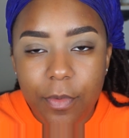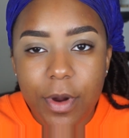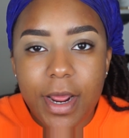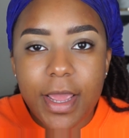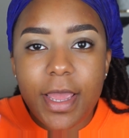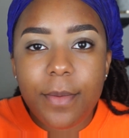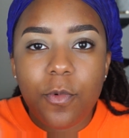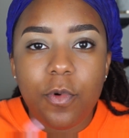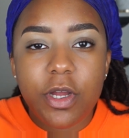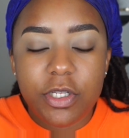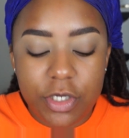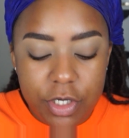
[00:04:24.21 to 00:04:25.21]
What I am
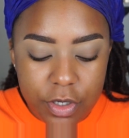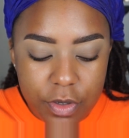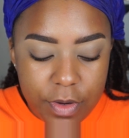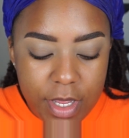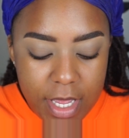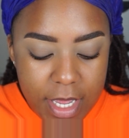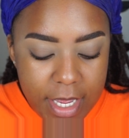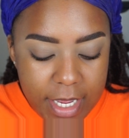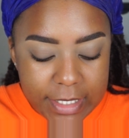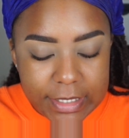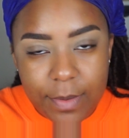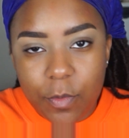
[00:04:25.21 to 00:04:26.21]
going to do
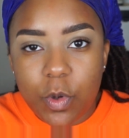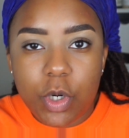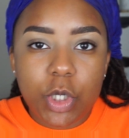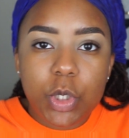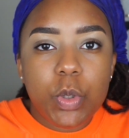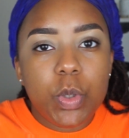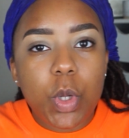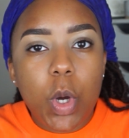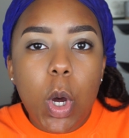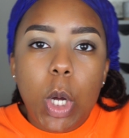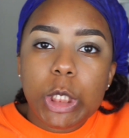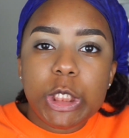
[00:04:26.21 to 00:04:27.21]
is I'm going to do the
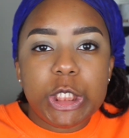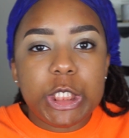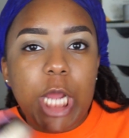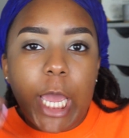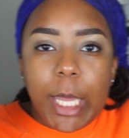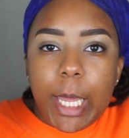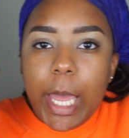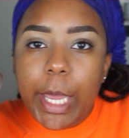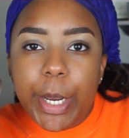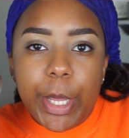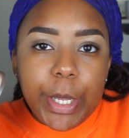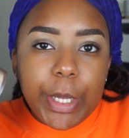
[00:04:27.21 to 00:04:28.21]
whole
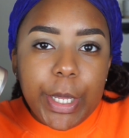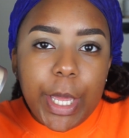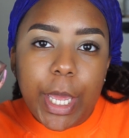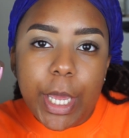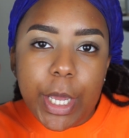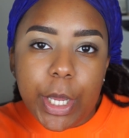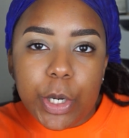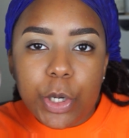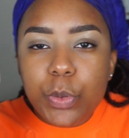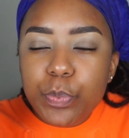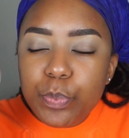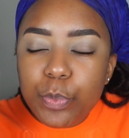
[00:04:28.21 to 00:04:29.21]
Aina,
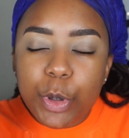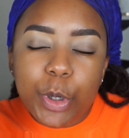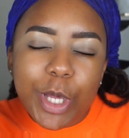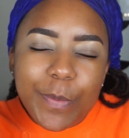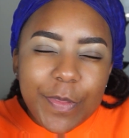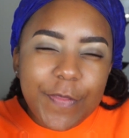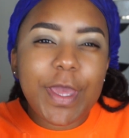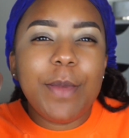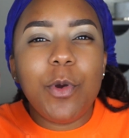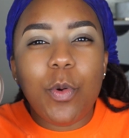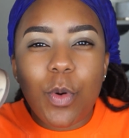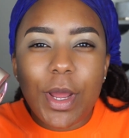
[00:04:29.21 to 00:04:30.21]
and we're going to keep the
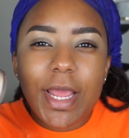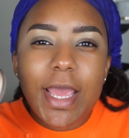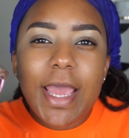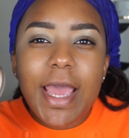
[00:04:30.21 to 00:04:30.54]
theme going,